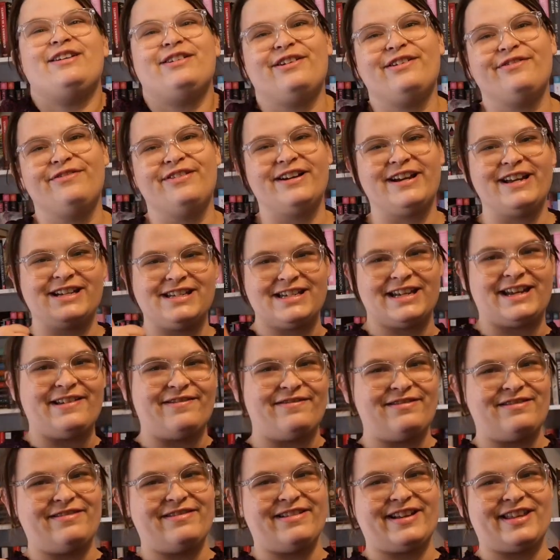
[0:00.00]
Don't forget to give
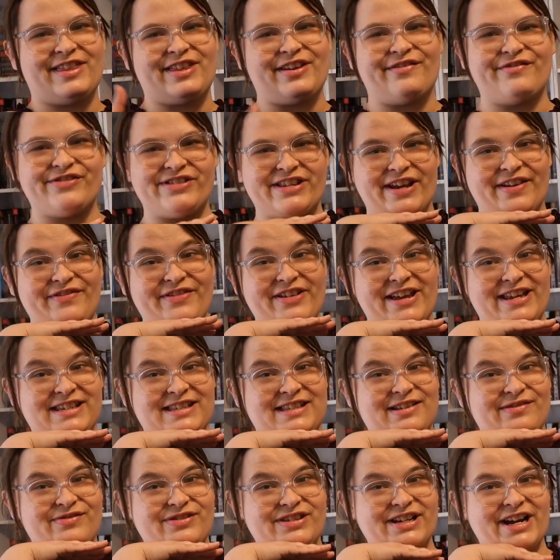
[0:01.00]
it a big thumbs up and
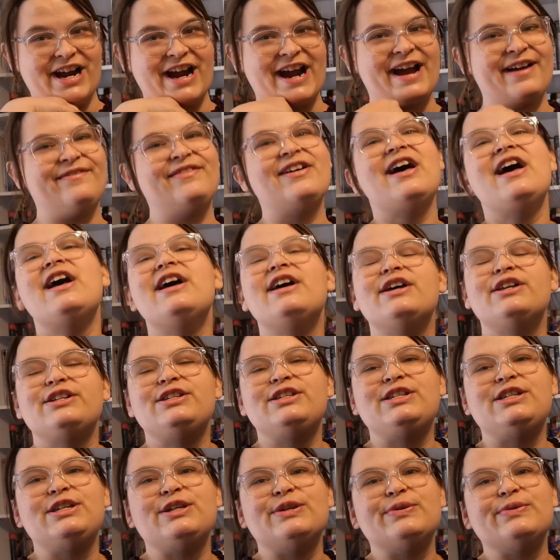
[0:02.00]
subscribe
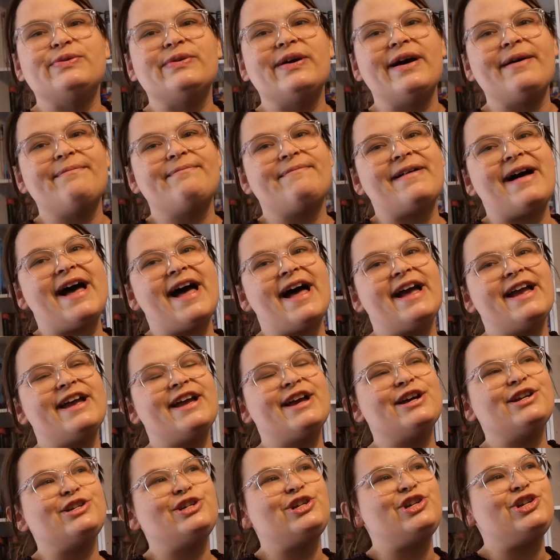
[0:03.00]
to
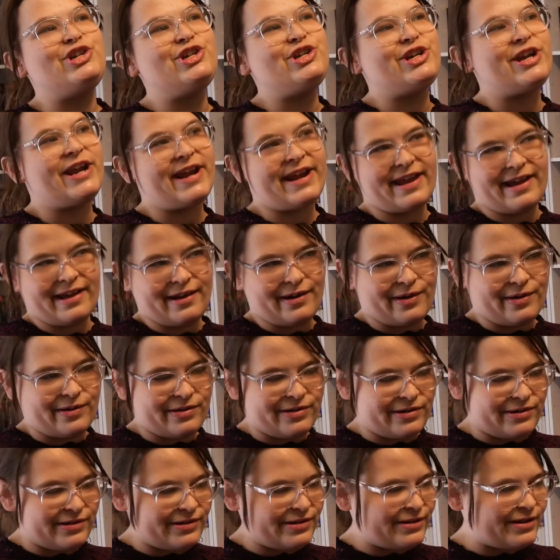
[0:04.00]
my
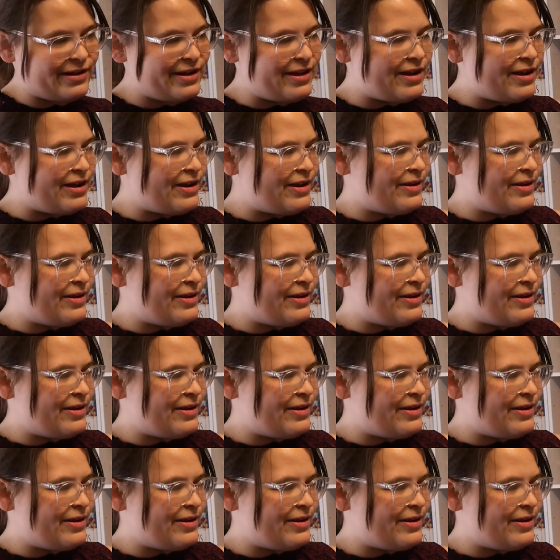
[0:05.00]
channel.